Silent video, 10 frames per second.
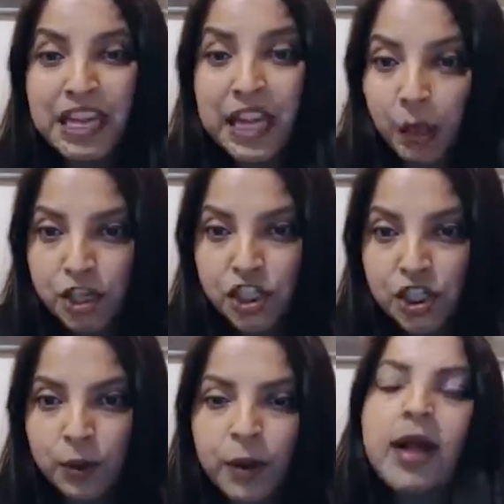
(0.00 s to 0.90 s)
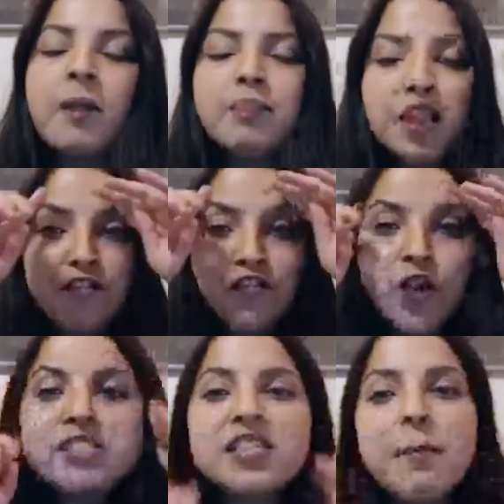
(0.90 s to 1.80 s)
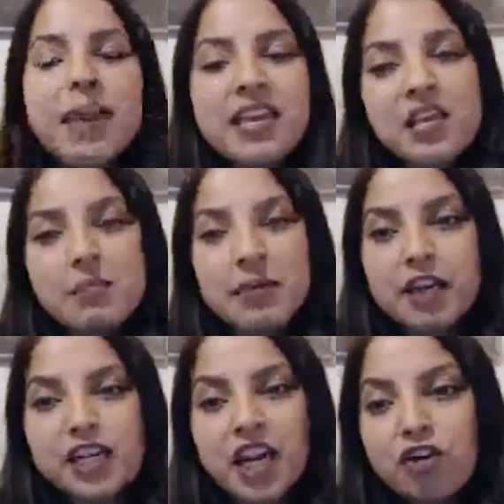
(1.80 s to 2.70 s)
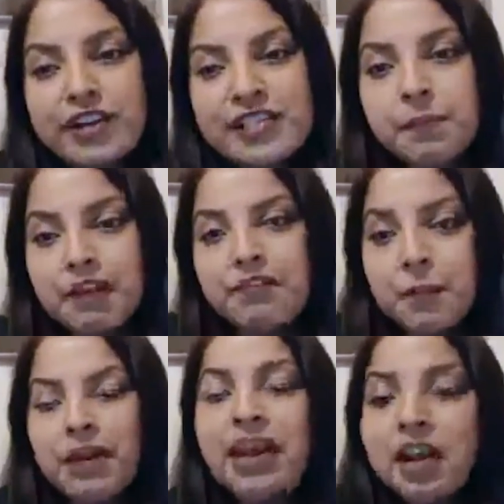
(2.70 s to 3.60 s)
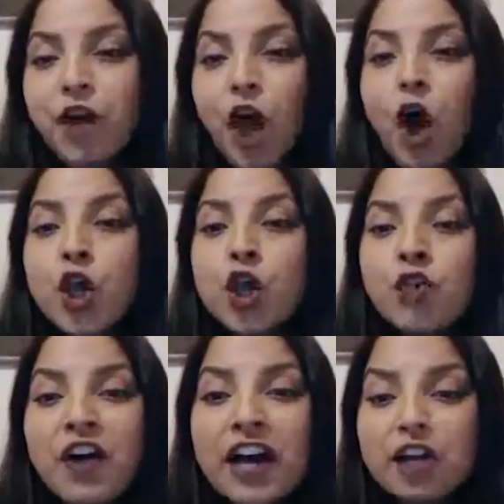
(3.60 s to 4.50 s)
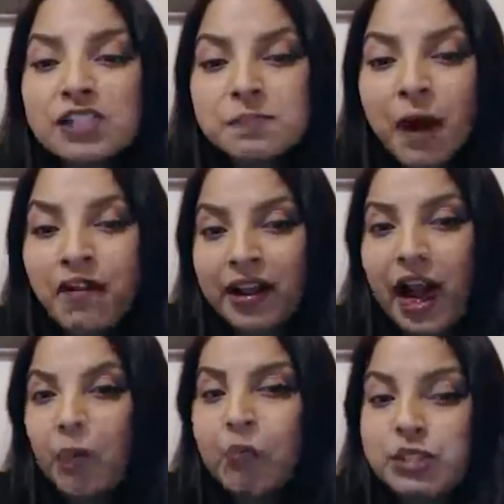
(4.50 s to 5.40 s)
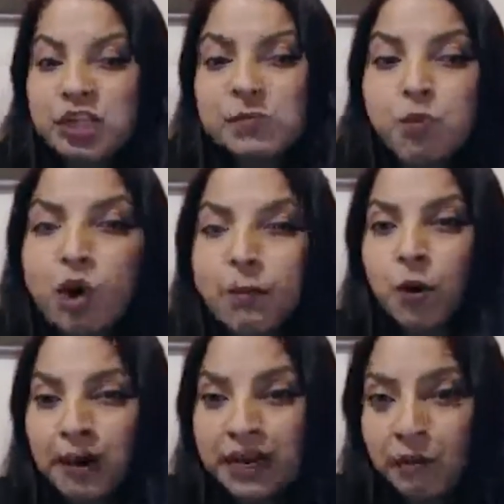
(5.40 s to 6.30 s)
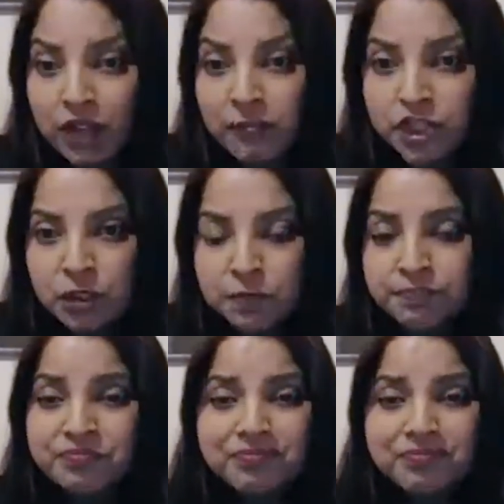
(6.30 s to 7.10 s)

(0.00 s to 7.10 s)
money coming to you. If you start making money, you start creating money from love, you find you spiraling upwards, because more and more money will come to you.